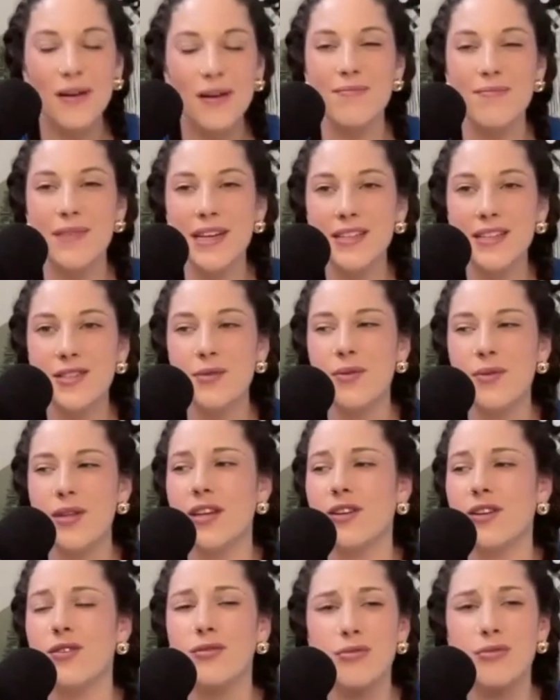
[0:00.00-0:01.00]
what makes you
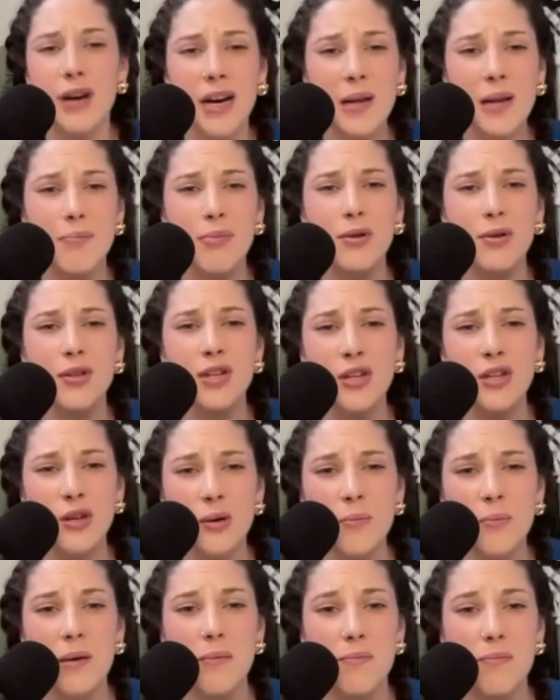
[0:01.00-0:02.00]
the incredible
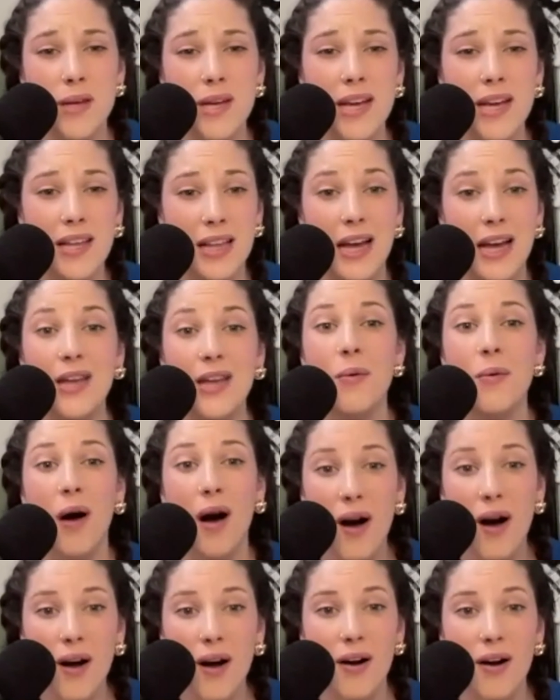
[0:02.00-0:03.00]
human being that
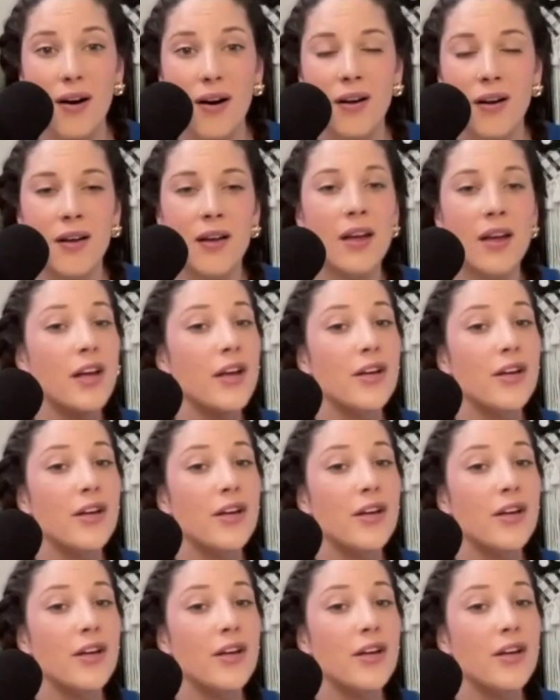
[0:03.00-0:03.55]
you are.